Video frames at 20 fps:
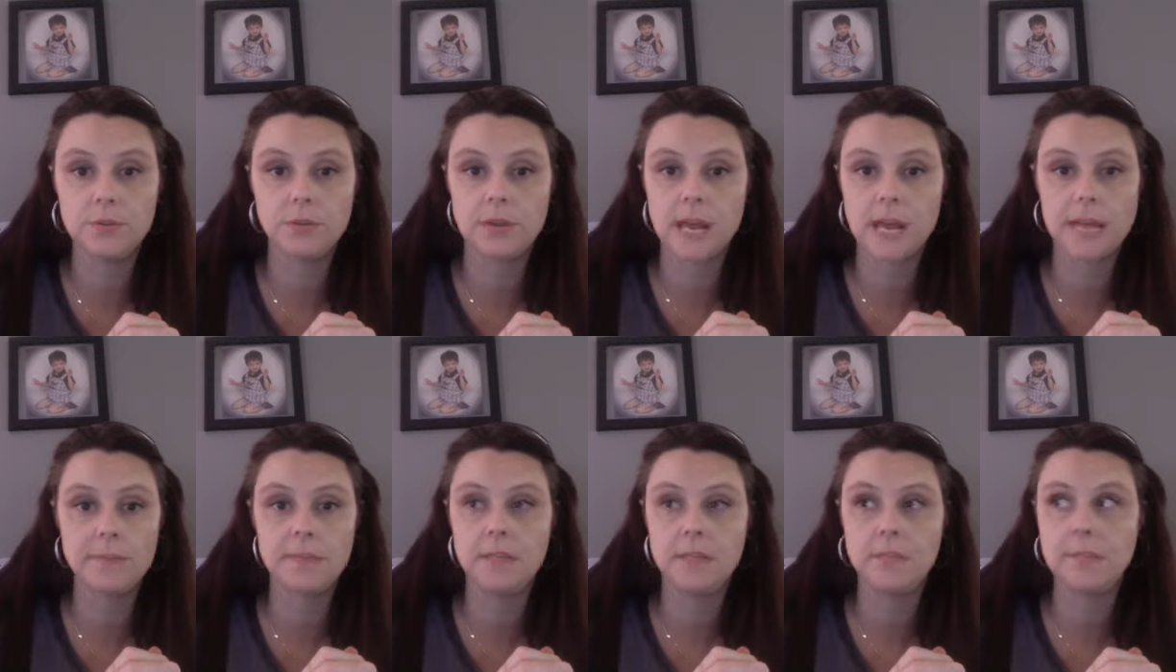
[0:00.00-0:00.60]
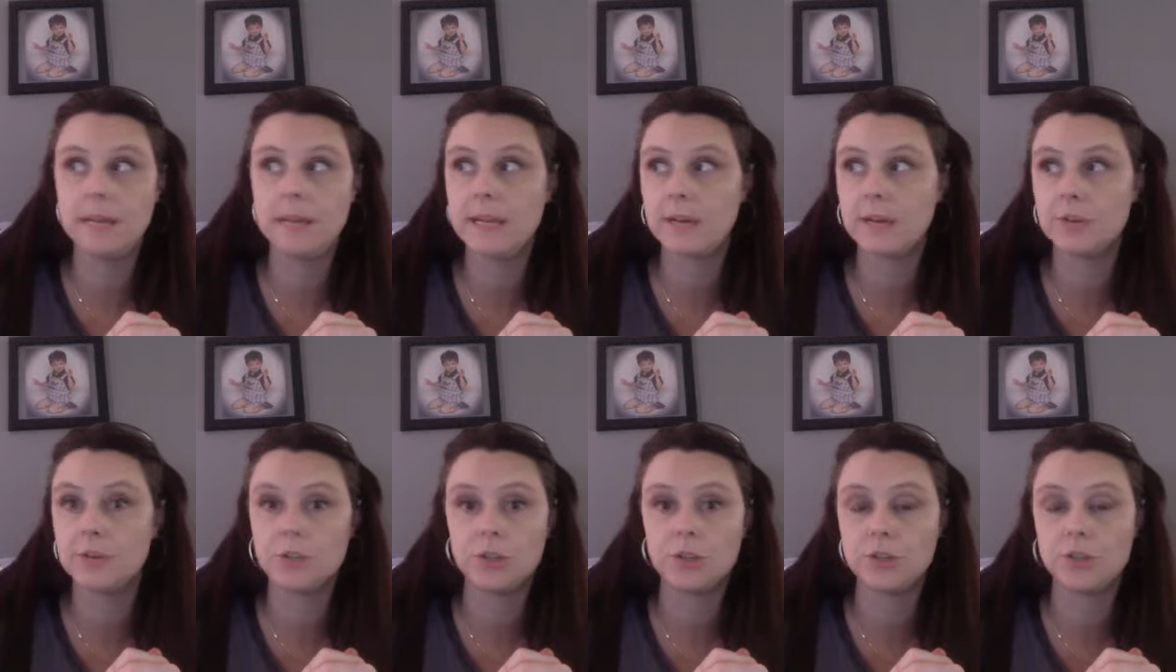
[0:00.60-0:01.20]
IMDb are
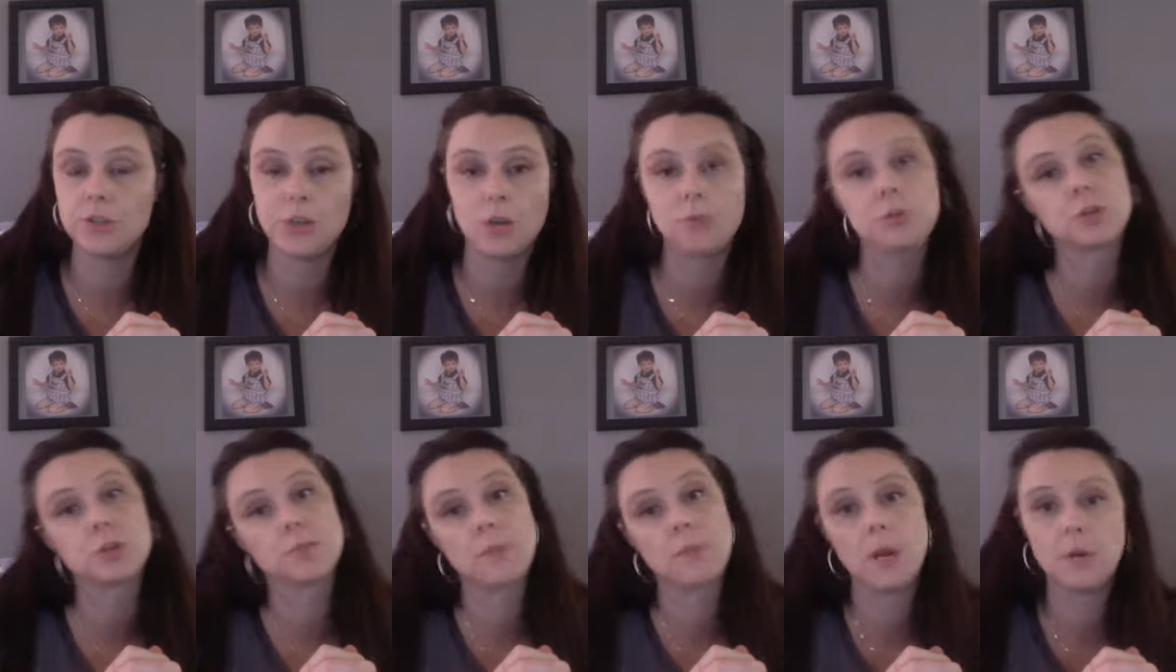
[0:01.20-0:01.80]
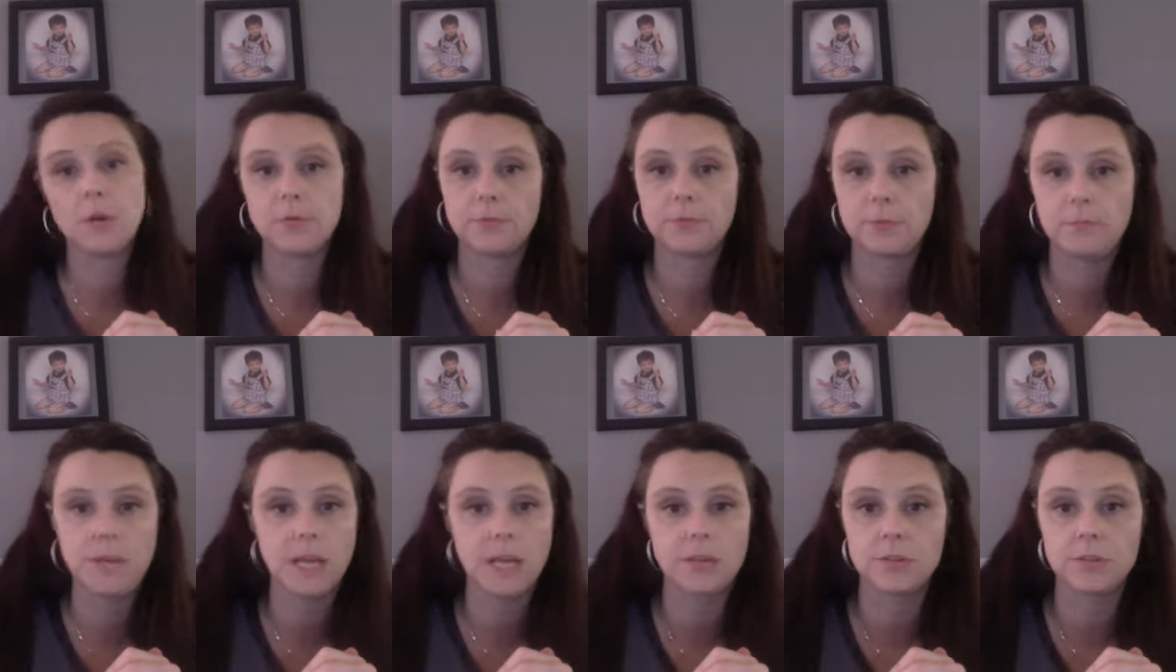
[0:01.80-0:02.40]
just Joe Schmo
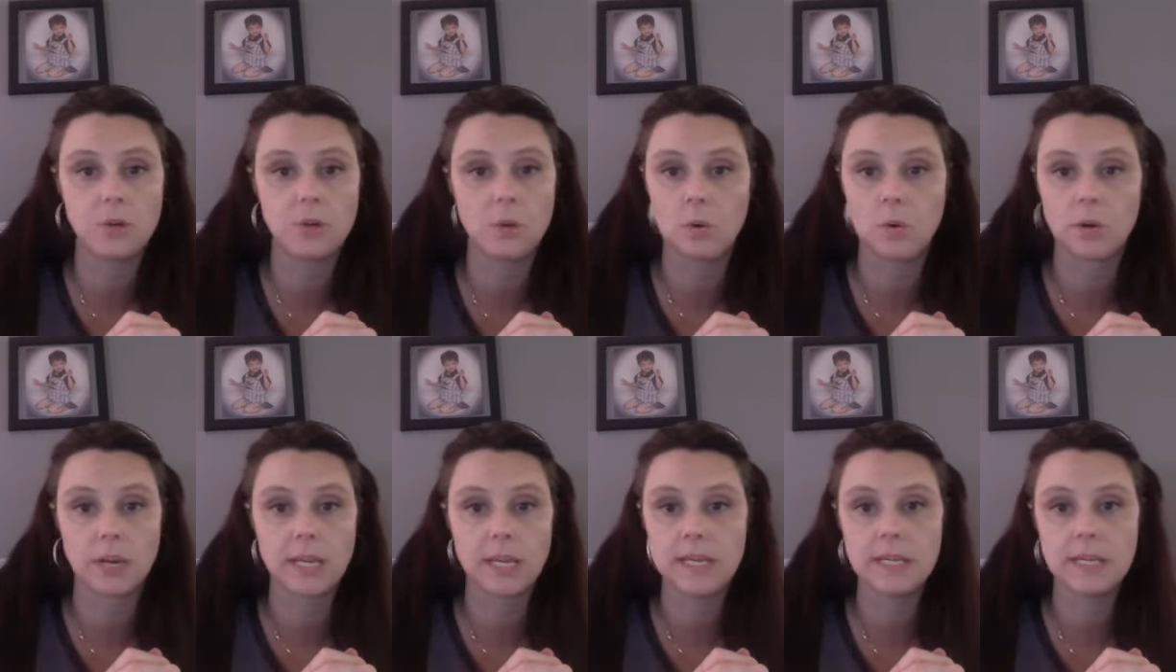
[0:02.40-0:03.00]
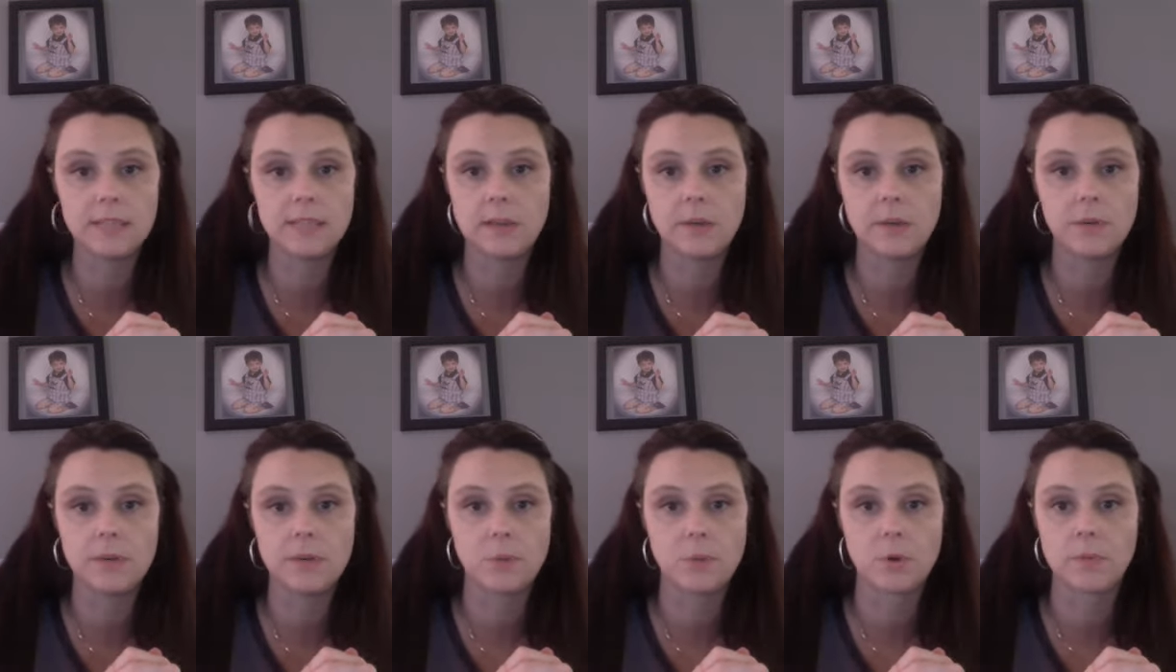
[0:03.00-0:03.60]
from next door. He doesn't know
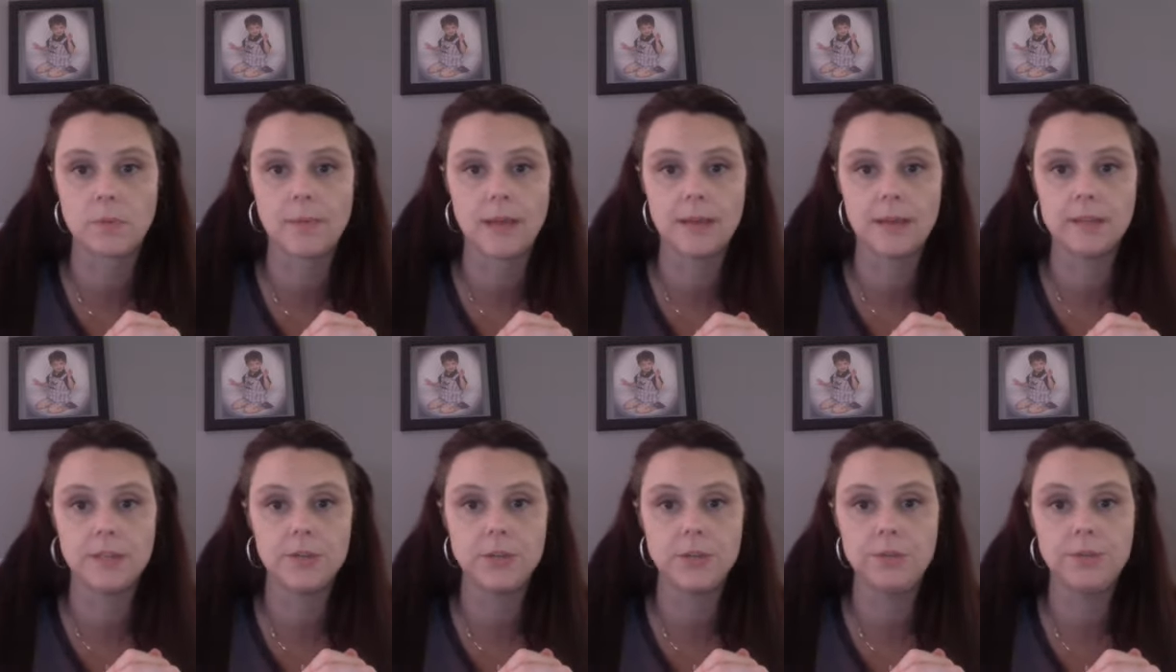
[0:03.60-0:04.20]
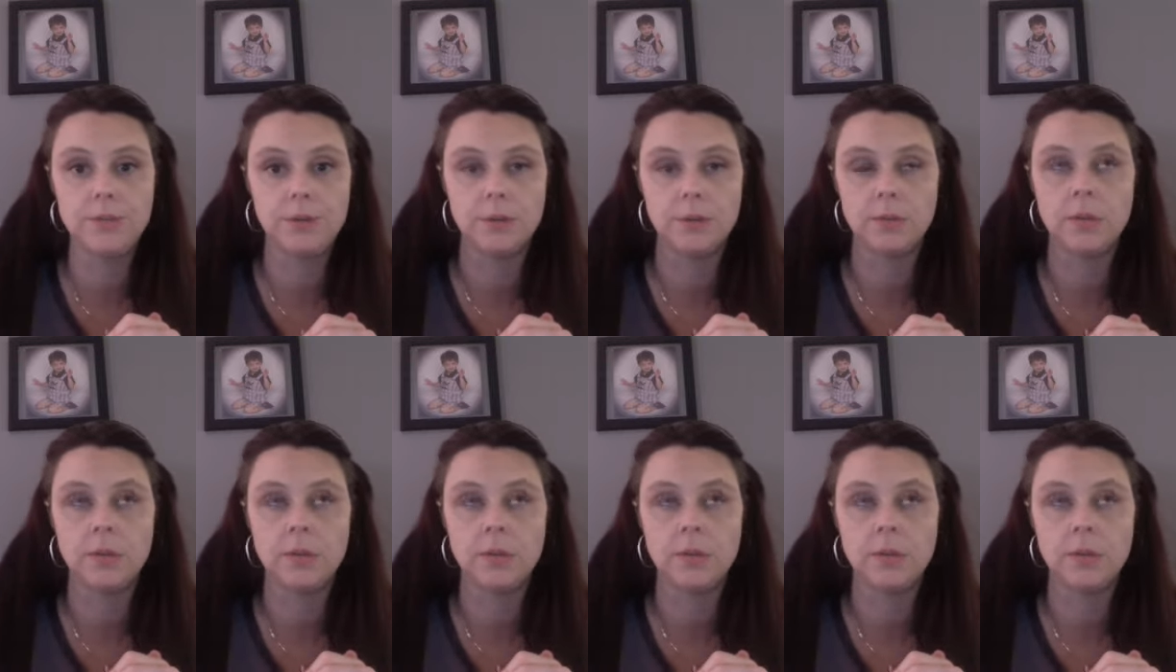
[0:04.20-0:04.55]
any more about it than you do.